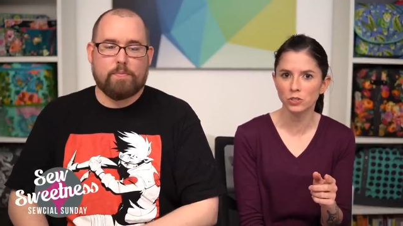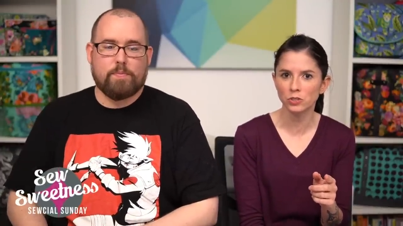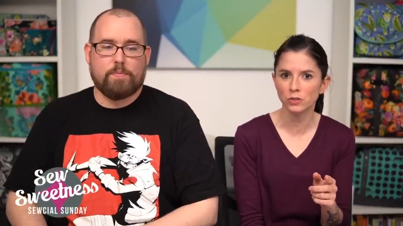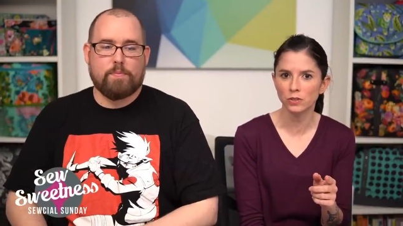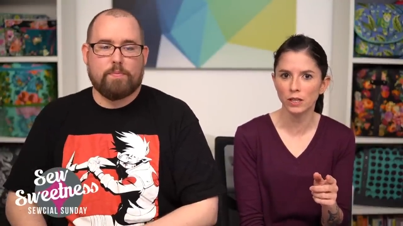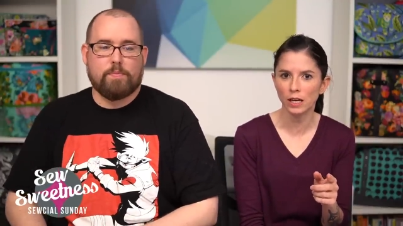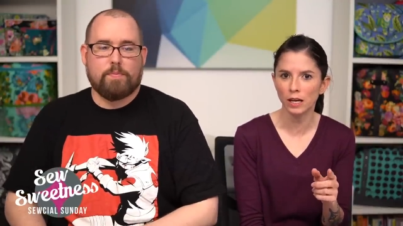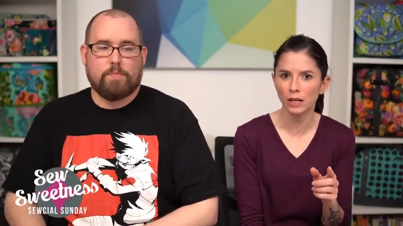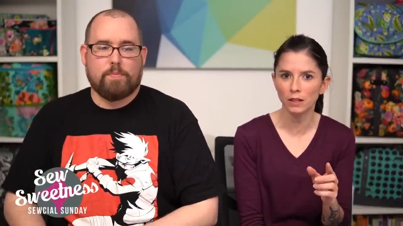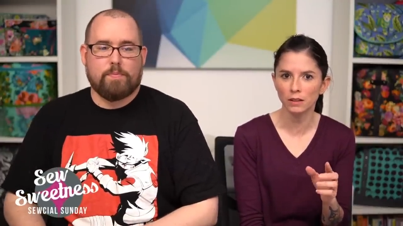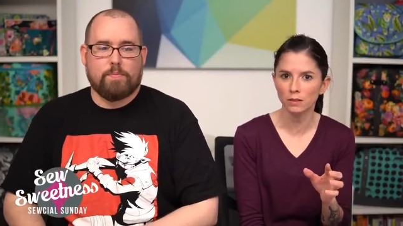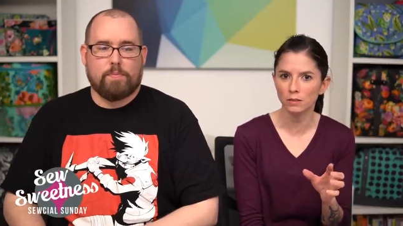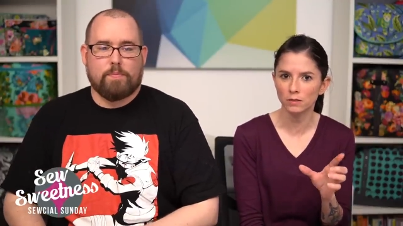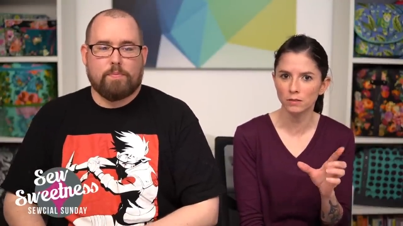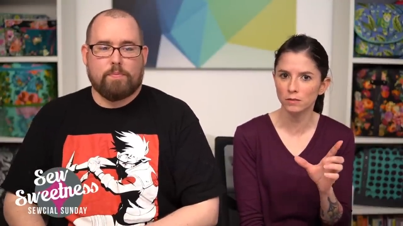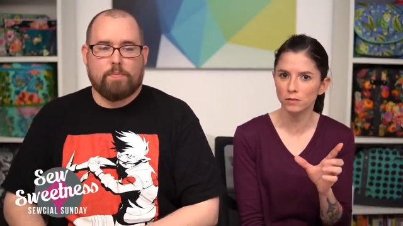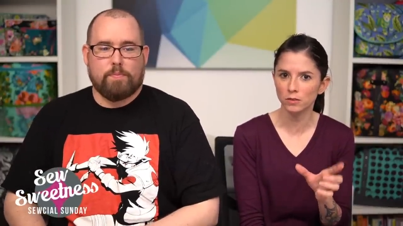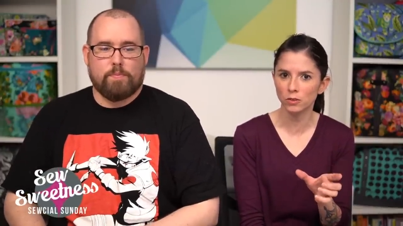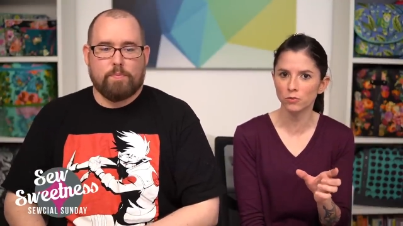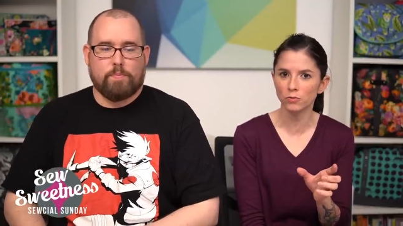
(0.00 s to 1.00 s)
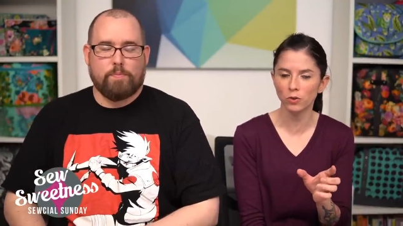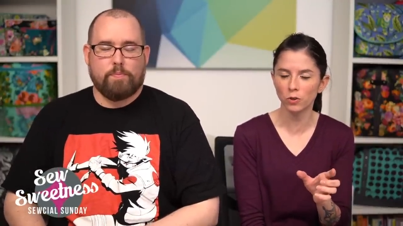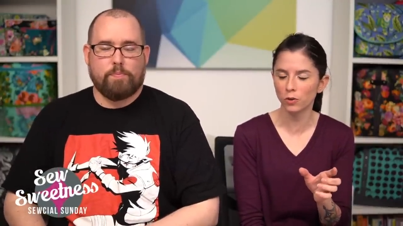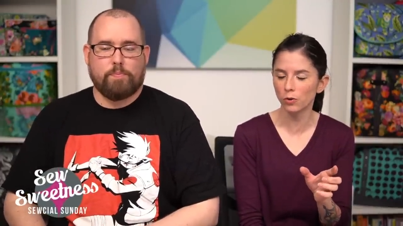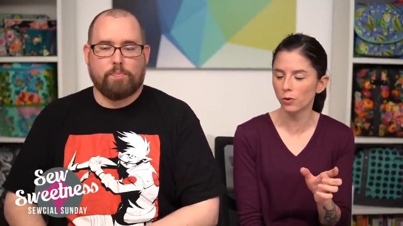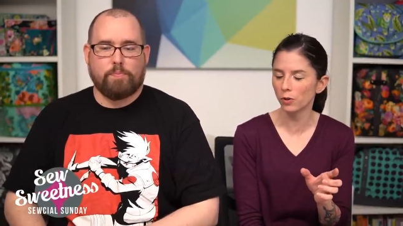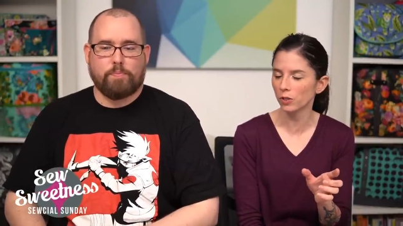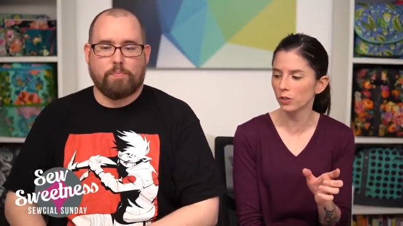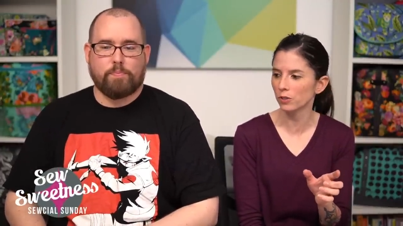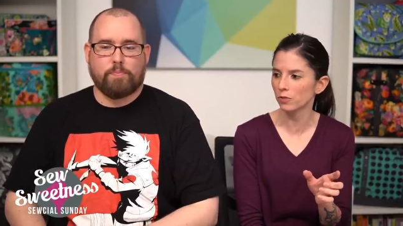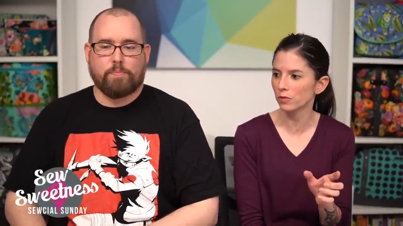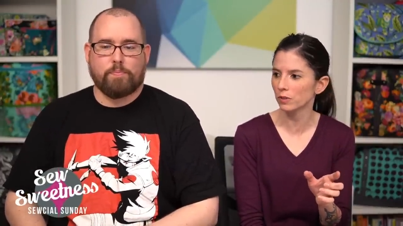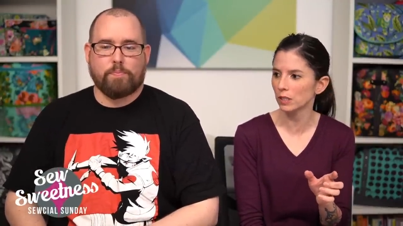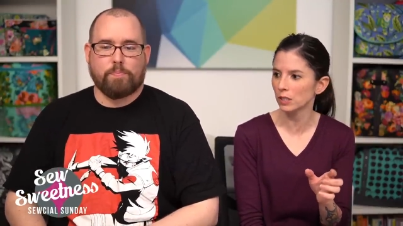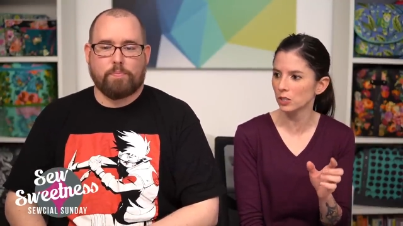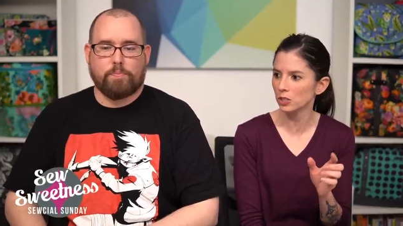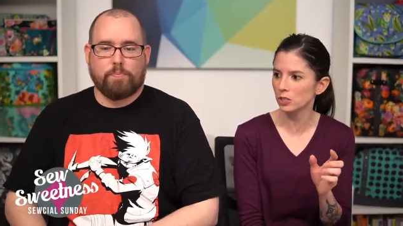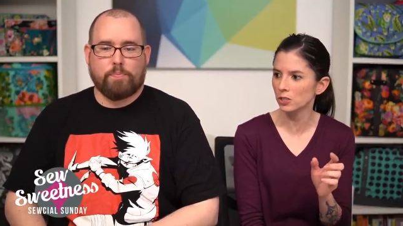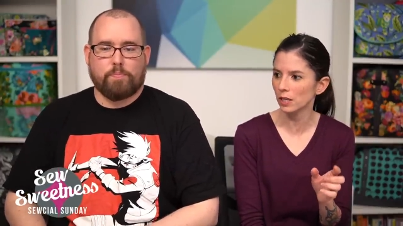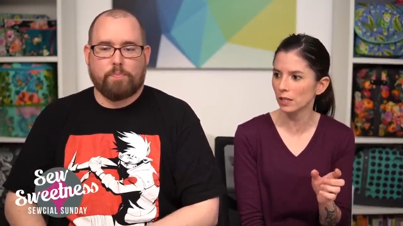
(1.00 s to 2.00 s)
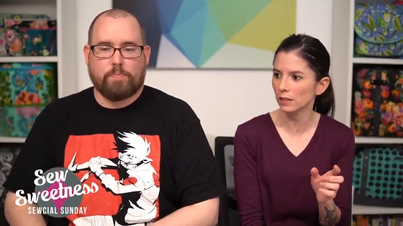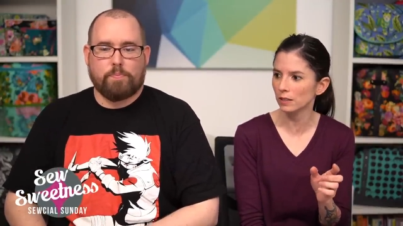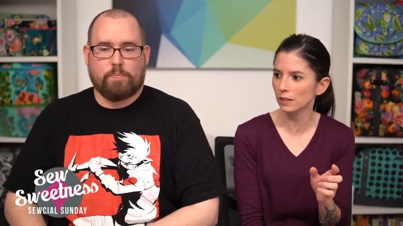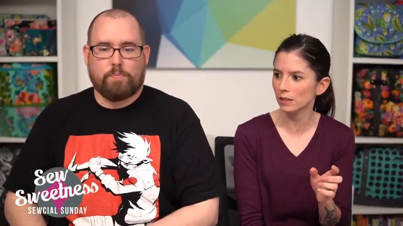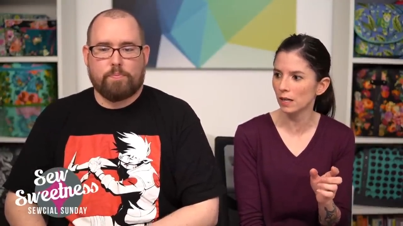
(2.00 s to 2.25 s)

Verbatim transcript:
Speaker 1: so not the full quarter-inch, slightly